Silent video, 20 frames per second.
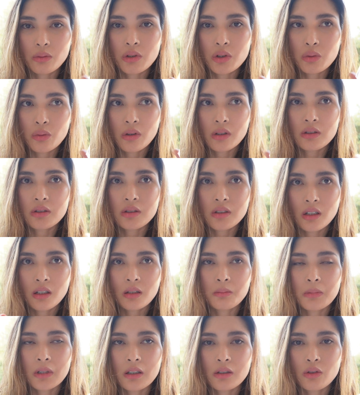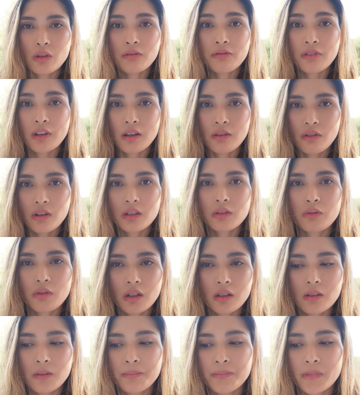Which one's gonna be your favorite
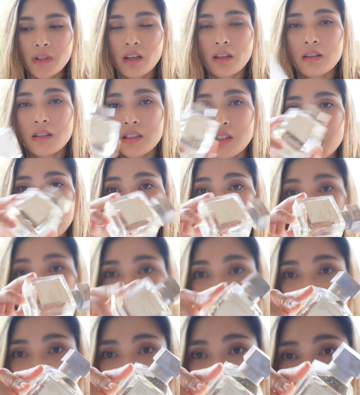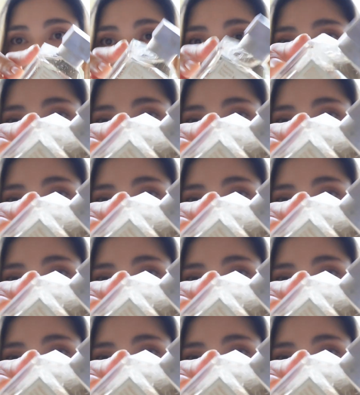one? And this is my cheesecake